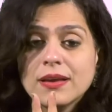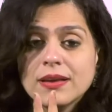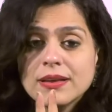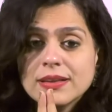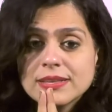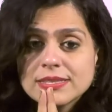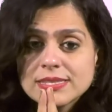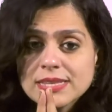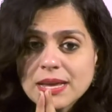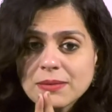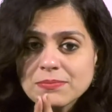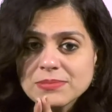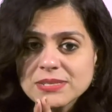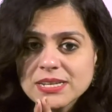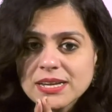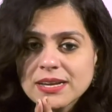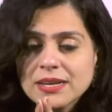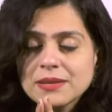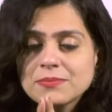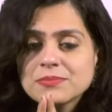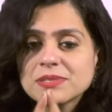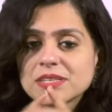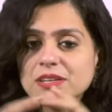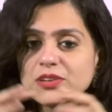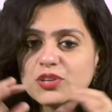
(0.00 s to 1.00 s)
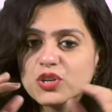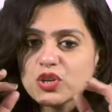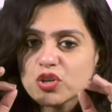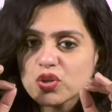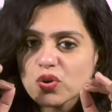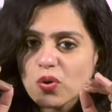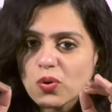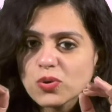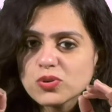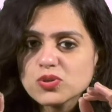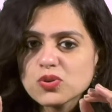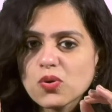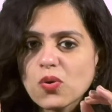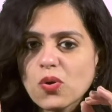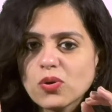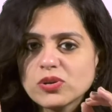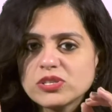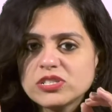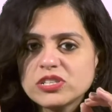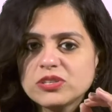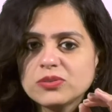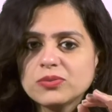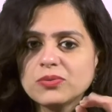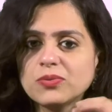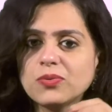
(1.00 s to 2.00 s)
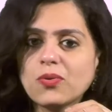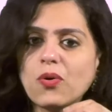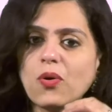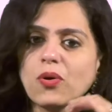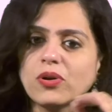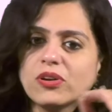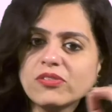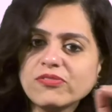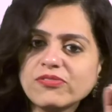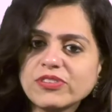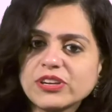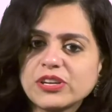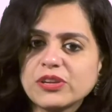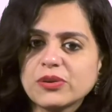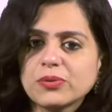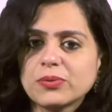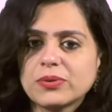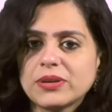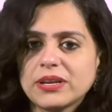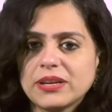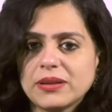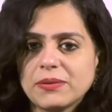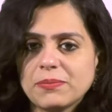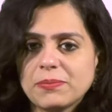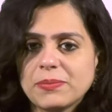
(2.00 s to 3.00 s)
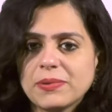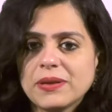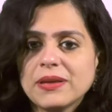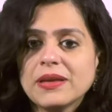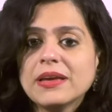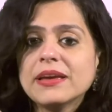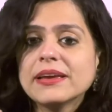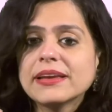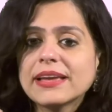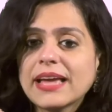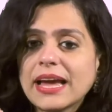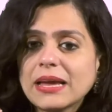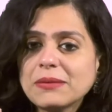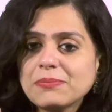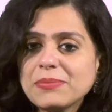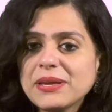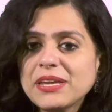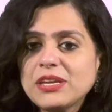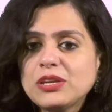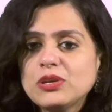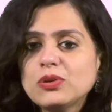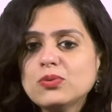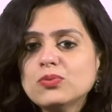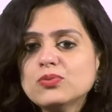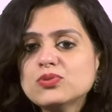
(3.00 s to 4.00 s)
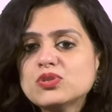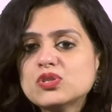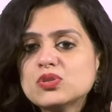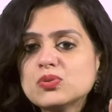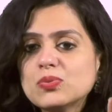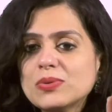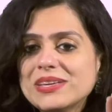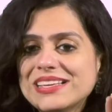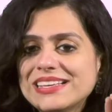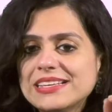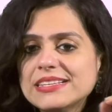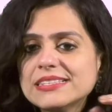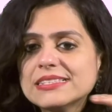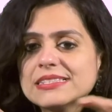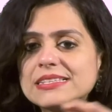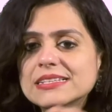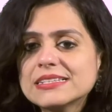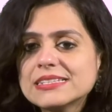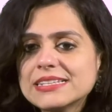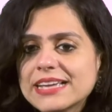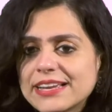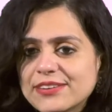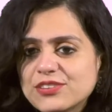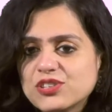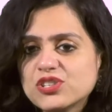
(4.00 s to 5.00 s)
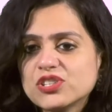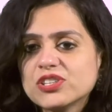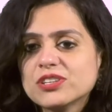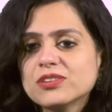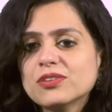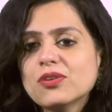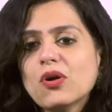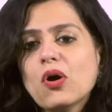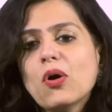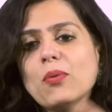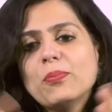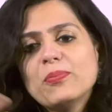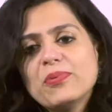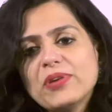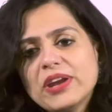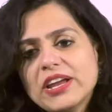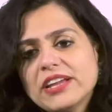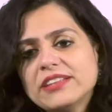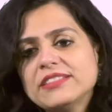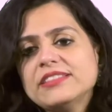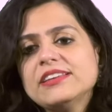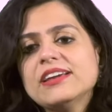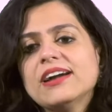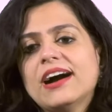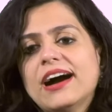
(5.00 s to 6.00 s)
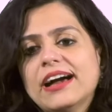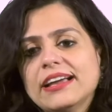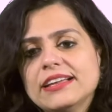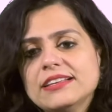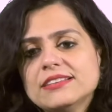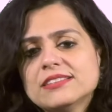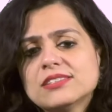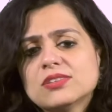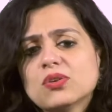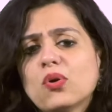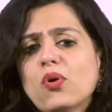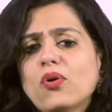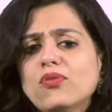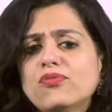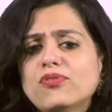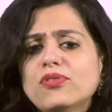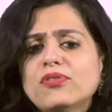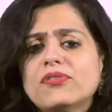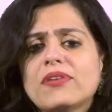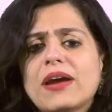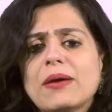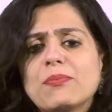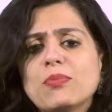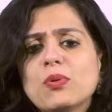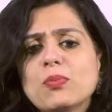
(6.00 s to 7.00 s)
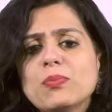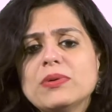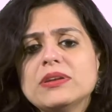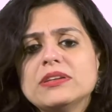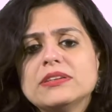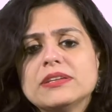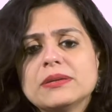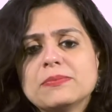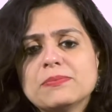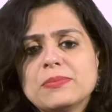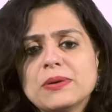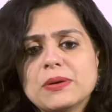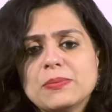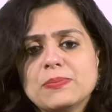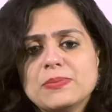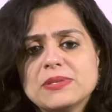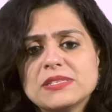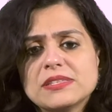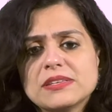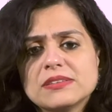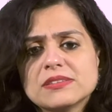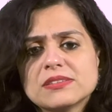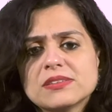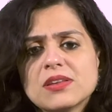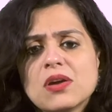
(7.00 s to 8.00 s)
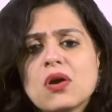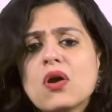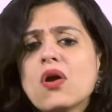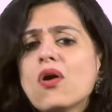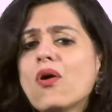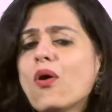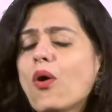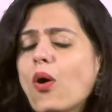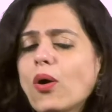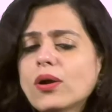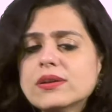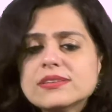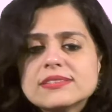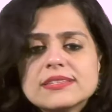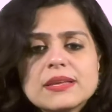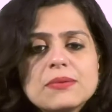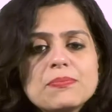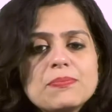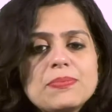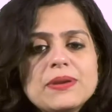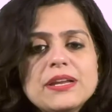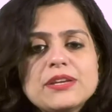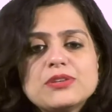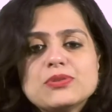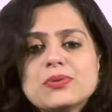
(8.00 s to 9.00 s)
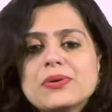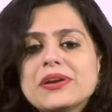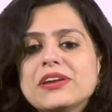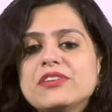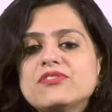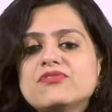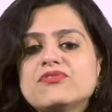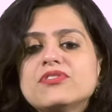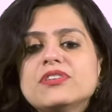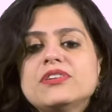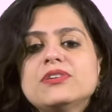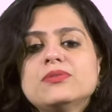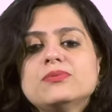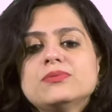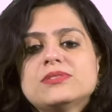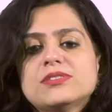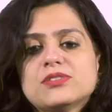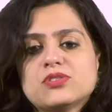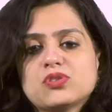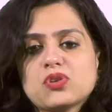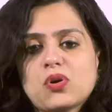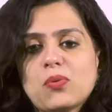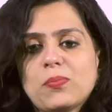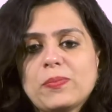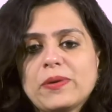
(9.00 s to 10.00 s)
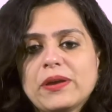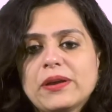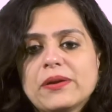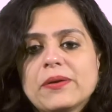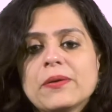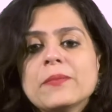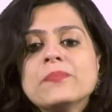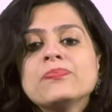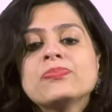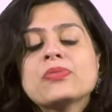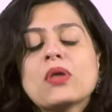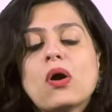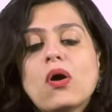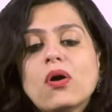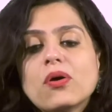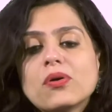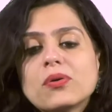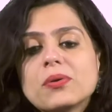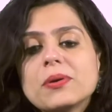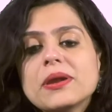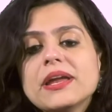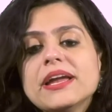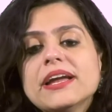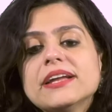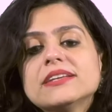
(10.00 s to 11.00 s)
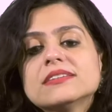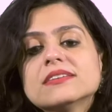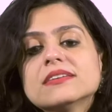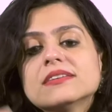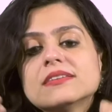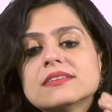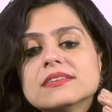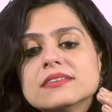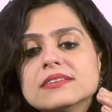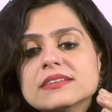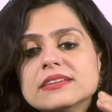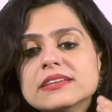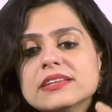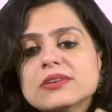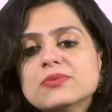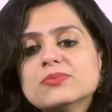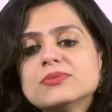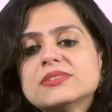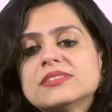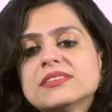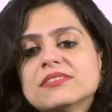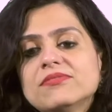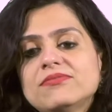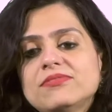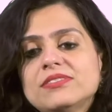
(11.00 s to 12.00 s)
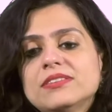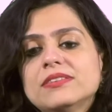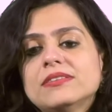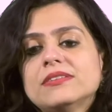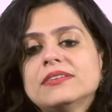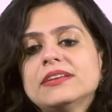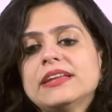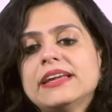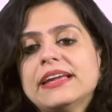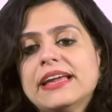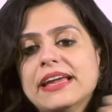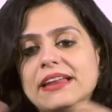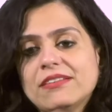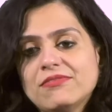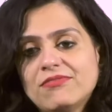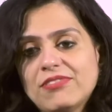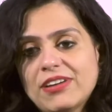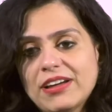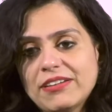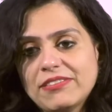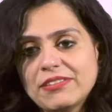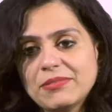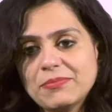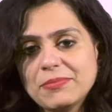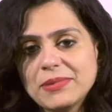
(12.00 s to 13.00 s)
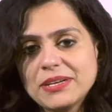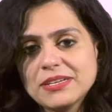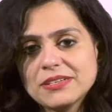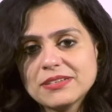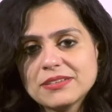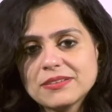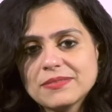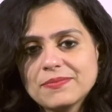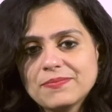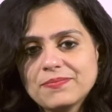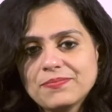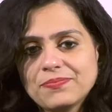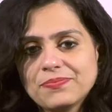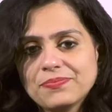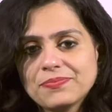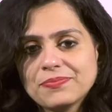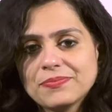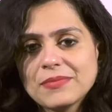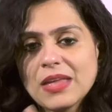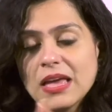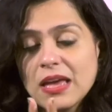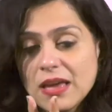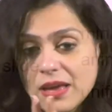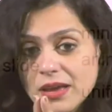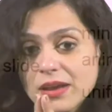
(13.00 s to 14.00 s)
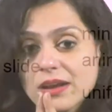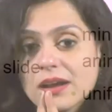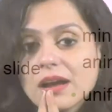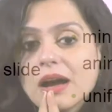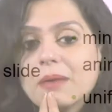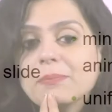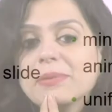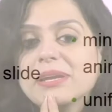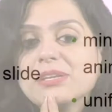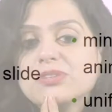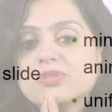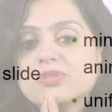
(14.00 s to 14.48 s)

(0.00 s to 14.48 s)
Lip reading: Sometimes a short audio or a video clip can be used to ease the tension or break the ice or for rapport building purposes, or simply to introduce a topic or create a conducive learning environment. Coming